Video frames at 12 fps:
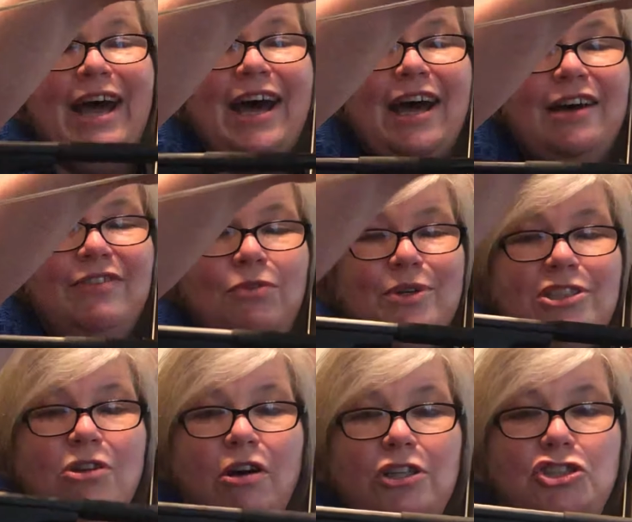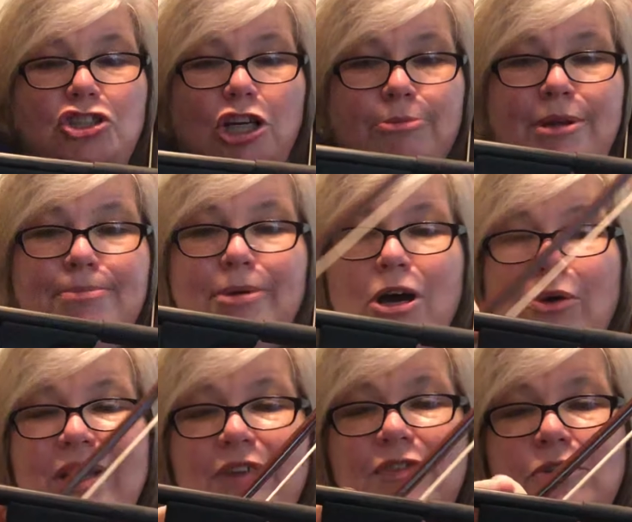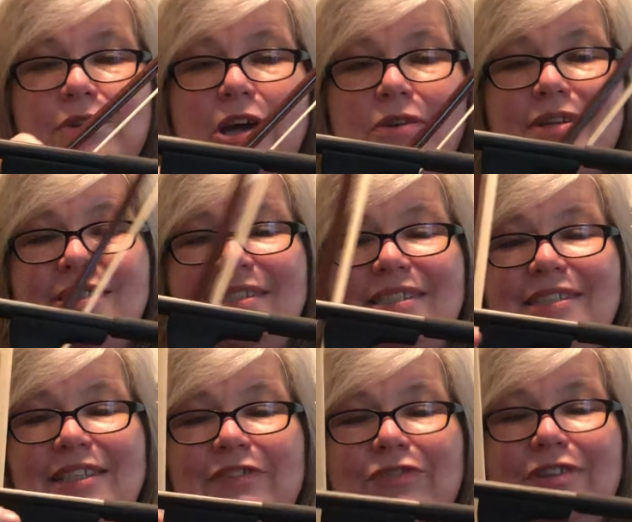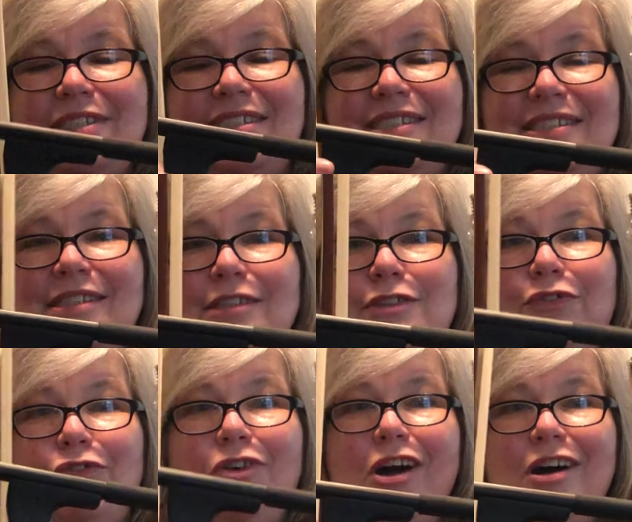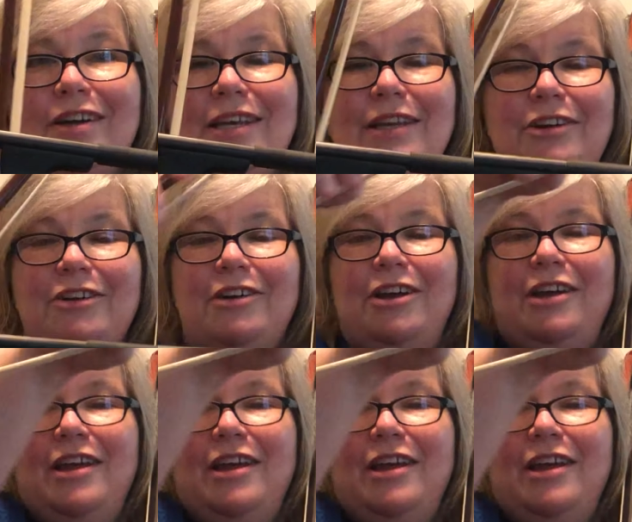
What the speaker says: have what's called a German bow. And if you notice, the difference is this frog here.